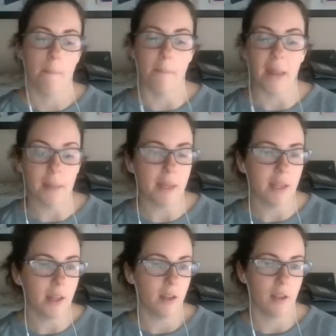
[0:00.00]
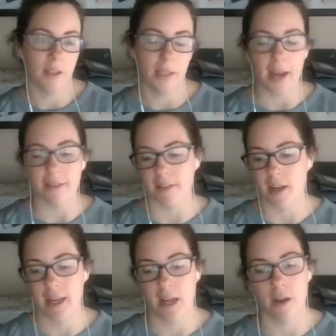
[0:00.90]
maybe, yes,
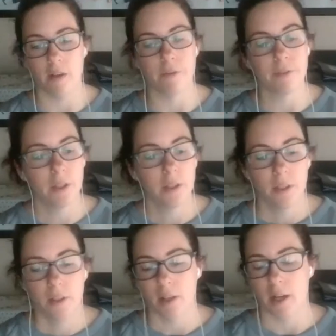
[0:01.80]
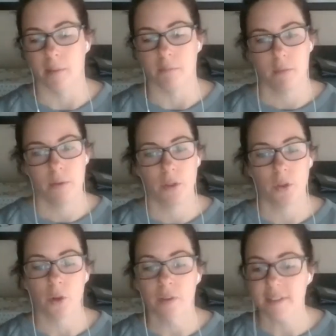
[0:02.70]
I have um,
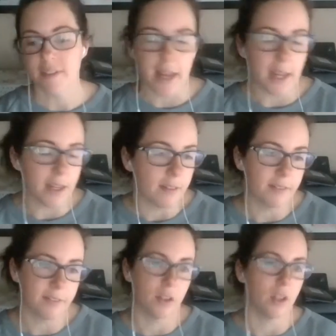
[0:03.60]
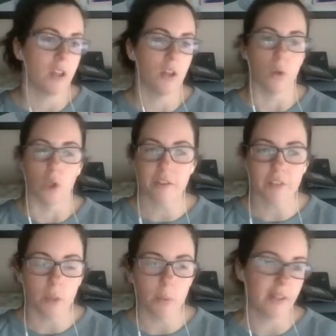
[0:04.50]
Thursday is gonna, looks
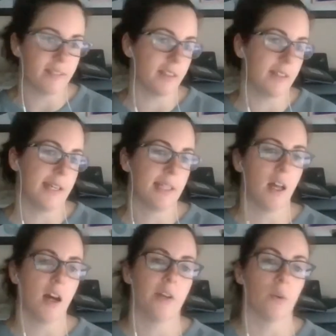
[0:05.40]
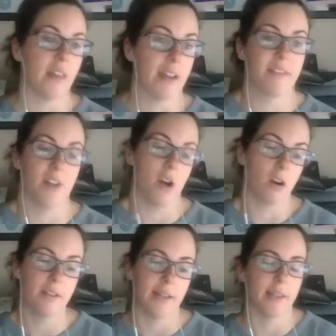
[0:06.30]
good when I set the deadline, or that's the
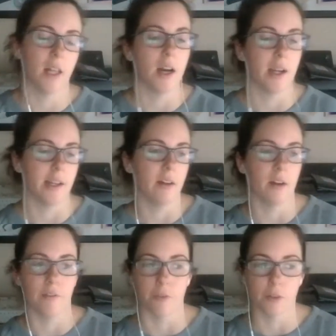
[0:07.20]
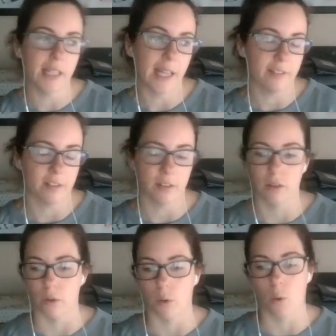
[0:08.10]
hard deadline of a
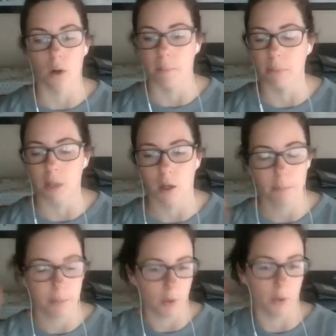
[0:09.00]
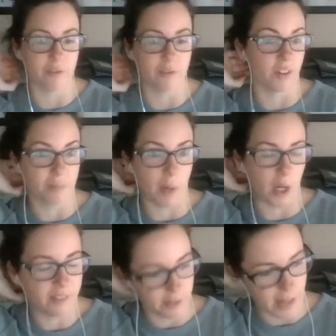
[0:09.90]
freelancer, or a blog post for a
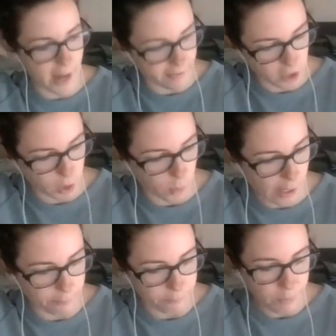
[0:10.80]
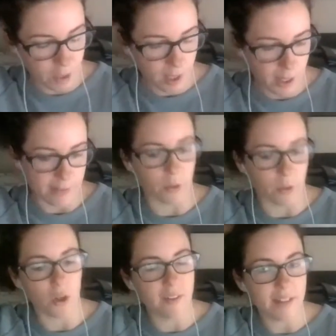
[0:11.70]
sponsor that has to go up. And so
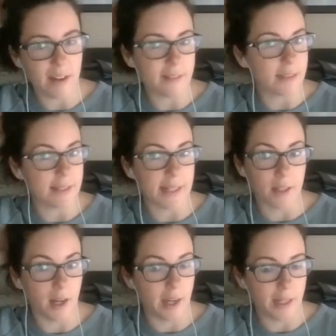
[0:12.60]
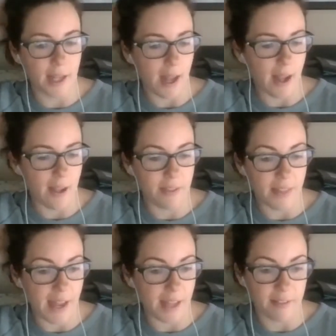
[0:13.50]
Thursday I set the deadline, and then